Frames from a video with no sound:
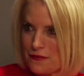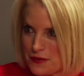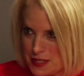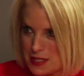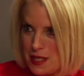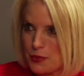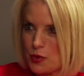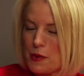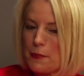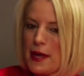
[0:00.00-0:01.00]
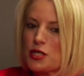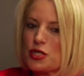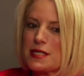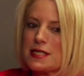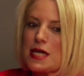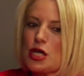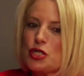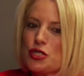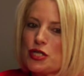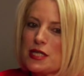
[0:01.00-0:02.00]
for this subgroup of patients.
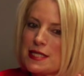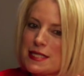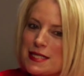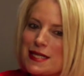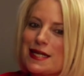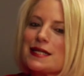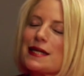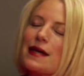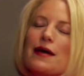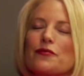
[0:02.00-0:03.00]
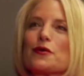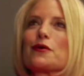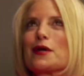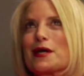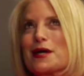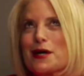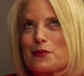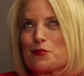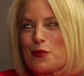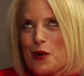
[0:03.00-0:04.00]
Do you see it ever
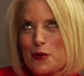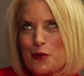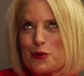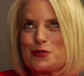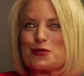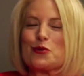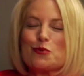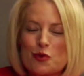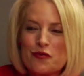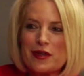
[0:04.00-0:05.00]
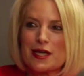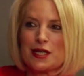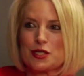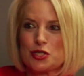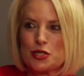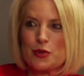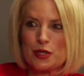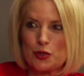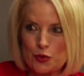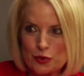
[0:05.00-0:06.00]
or soon moving it into
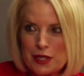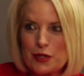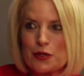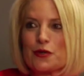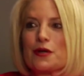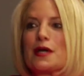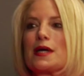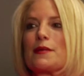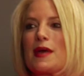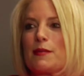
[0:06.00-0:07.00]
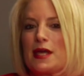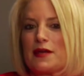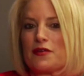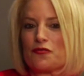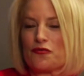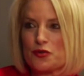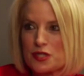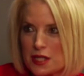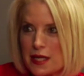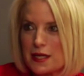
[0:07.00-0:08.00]
an earlier, maybe even
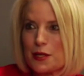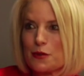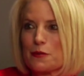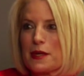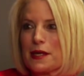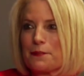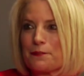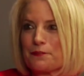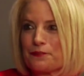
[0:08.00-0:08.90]
first-line therapy?